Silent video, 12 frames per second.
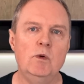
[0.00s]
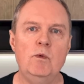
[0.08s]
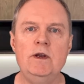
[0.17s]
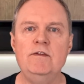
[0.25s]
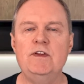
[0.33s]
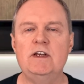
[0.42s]

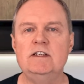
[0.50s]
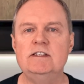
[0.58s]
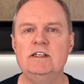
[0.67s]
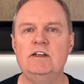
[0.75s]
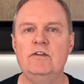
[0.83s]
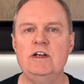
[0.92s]
one of the
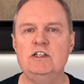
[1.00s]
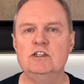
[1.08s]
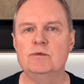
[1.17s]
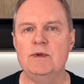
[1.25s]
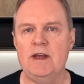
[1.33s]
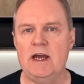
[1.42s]
considerations
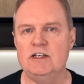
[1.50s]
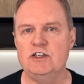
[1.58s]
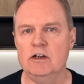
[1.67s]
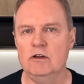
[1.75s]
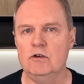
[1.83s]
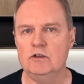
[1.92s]
with
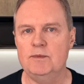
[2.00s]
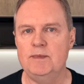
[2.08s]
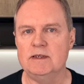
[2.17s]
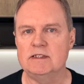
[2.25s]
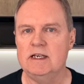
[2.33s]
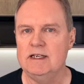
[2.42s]
Agile Octopus